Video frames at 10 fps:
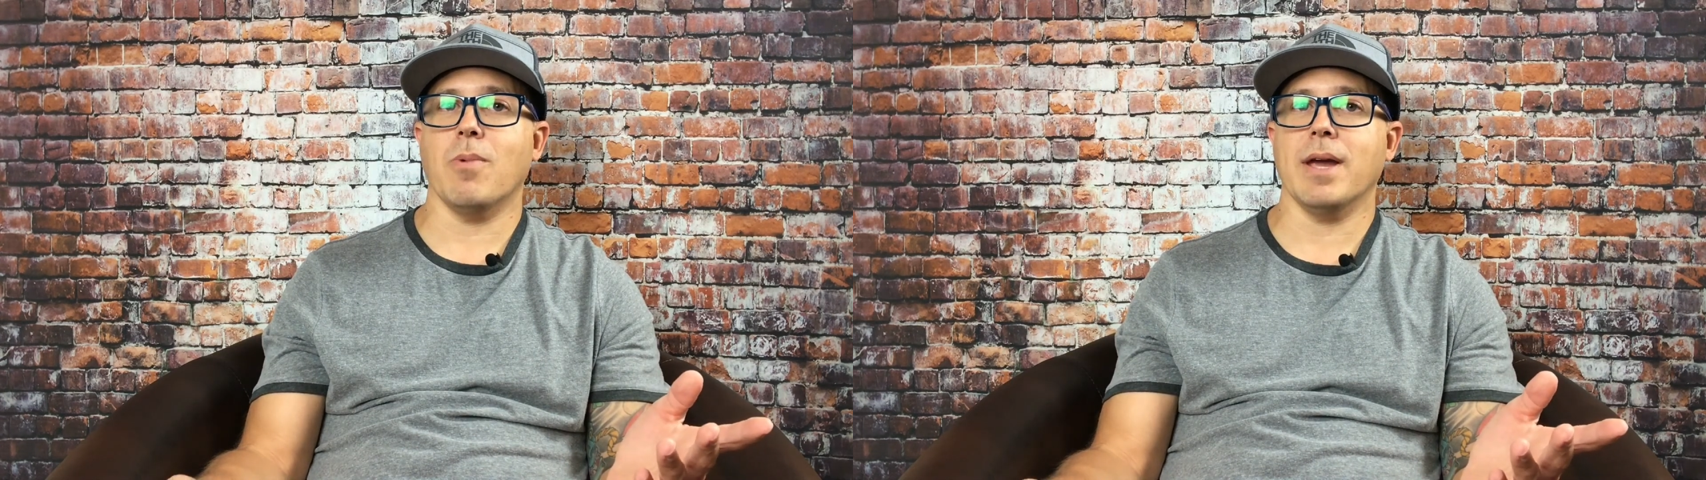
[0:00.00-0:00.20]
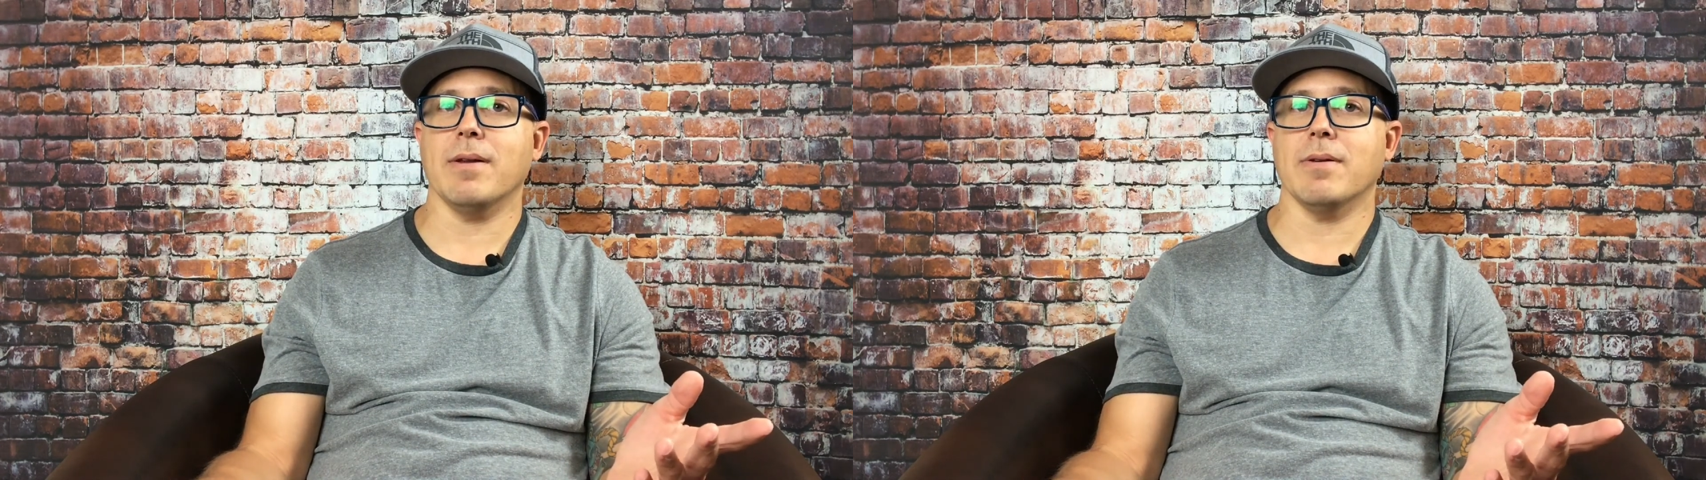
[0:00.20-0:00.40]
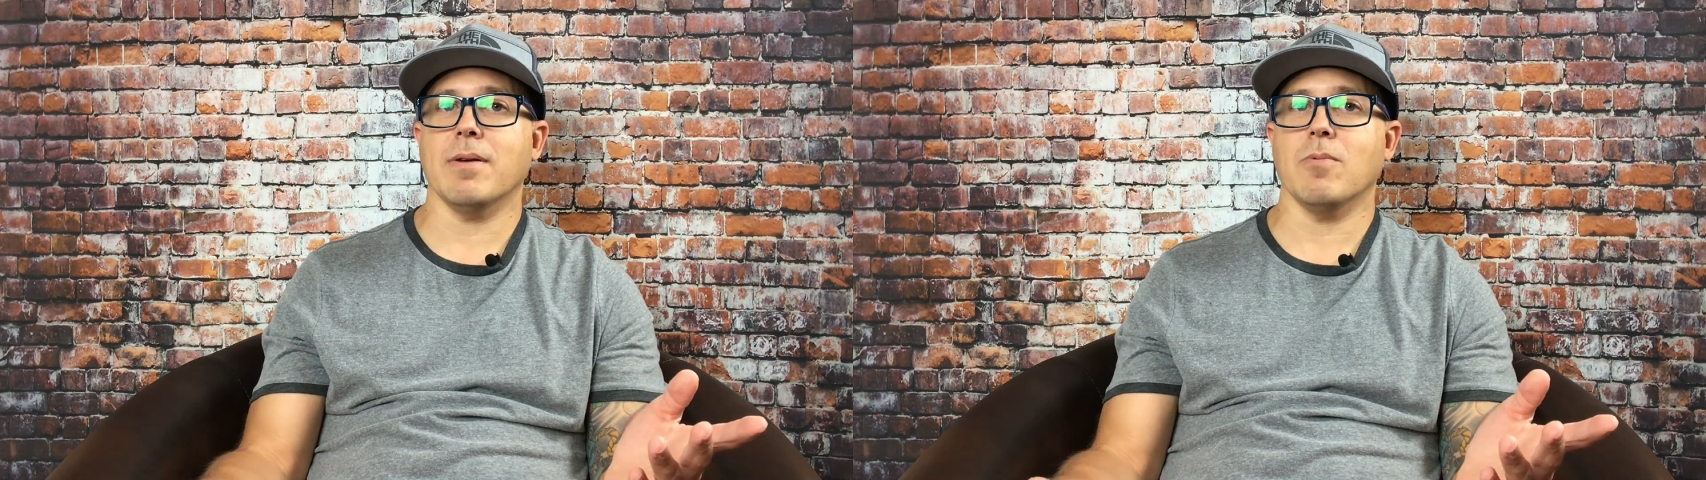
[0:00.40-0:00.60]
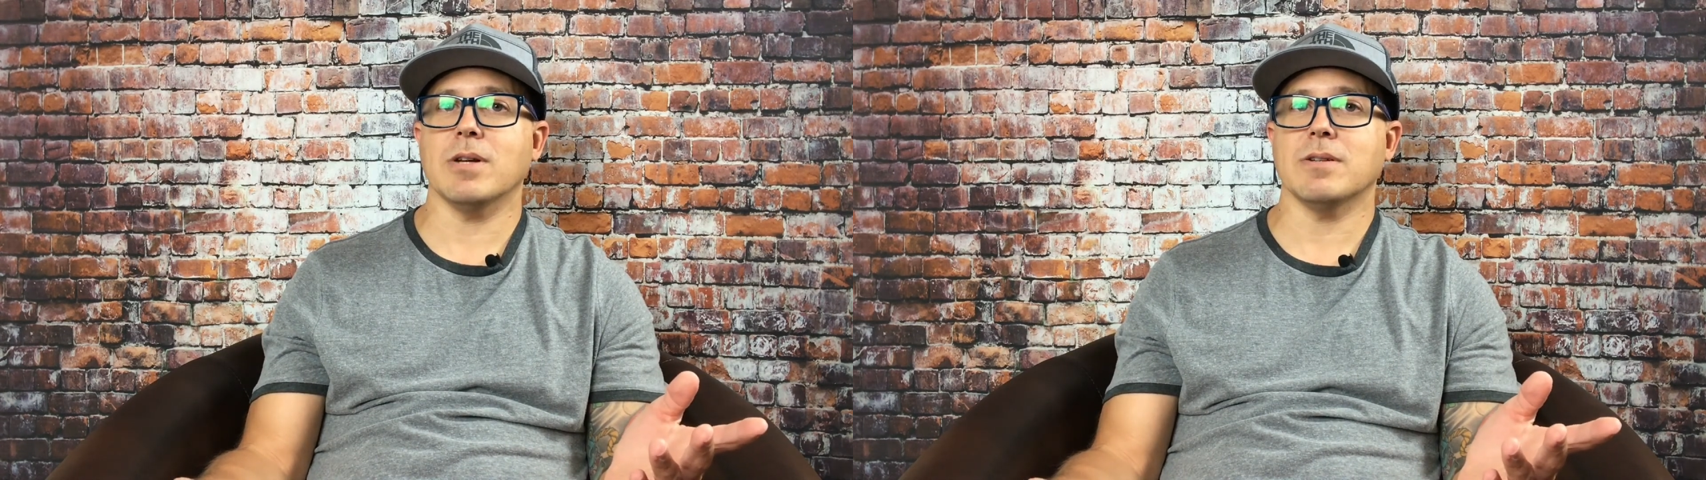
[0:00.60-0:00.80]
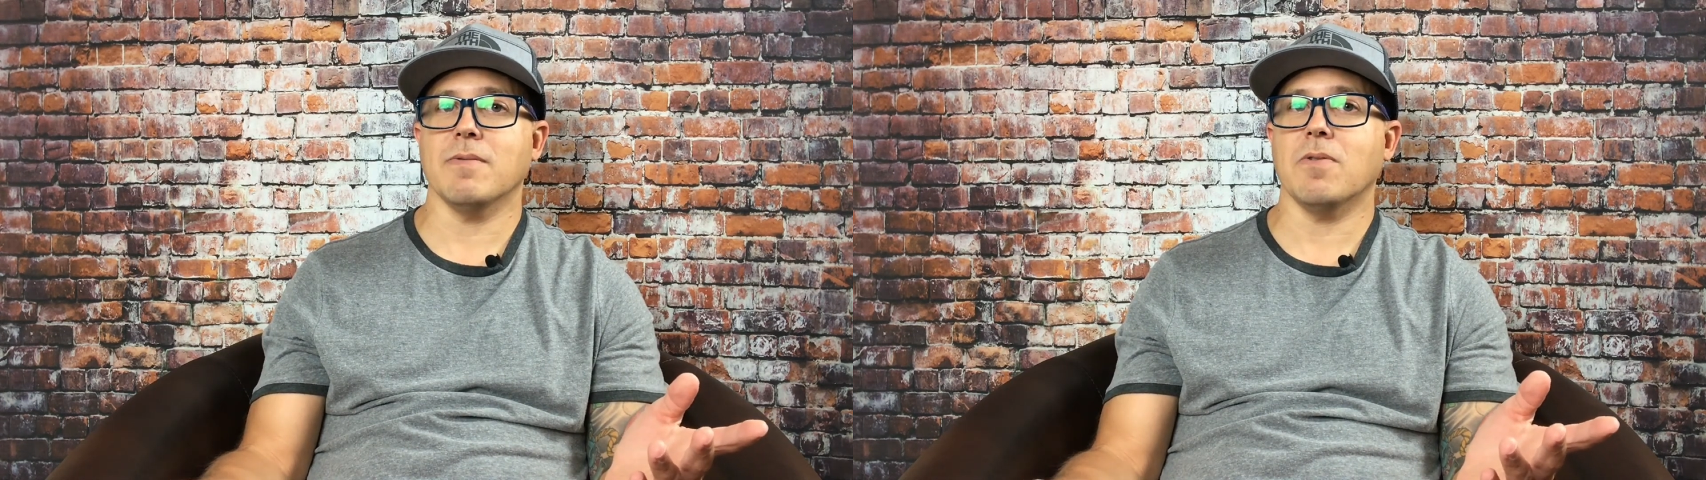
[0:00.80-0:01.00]
waiting and
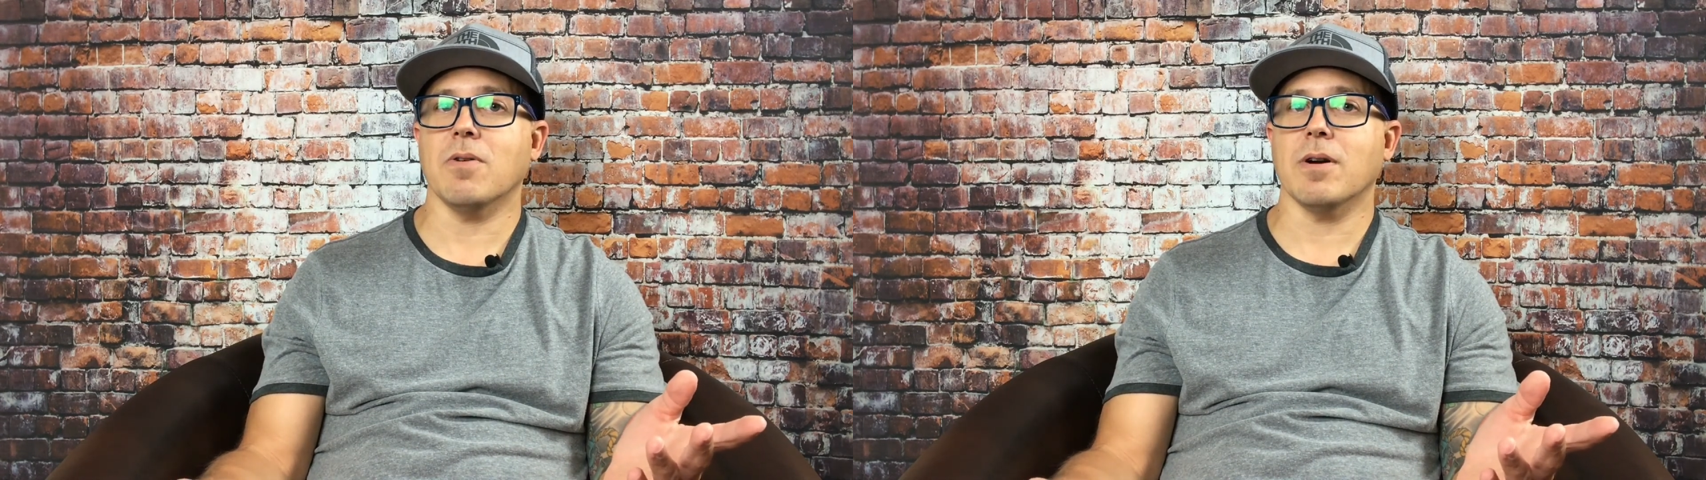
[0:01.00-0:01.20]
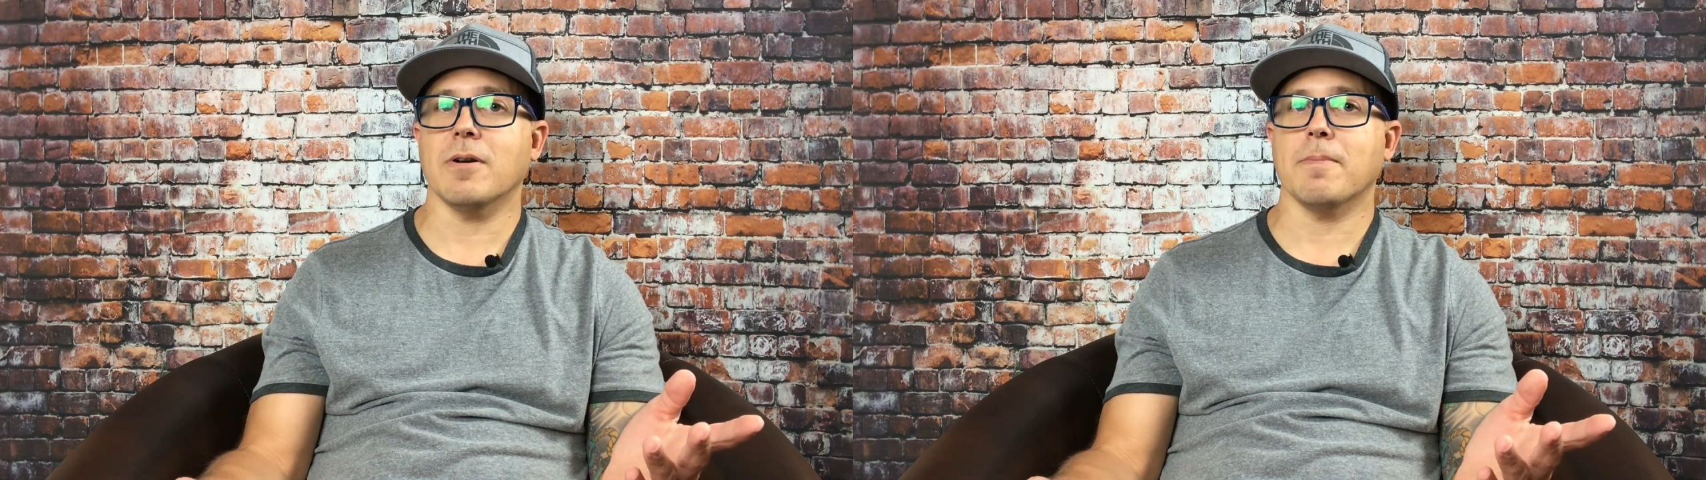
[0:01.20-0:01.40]
wishing for it.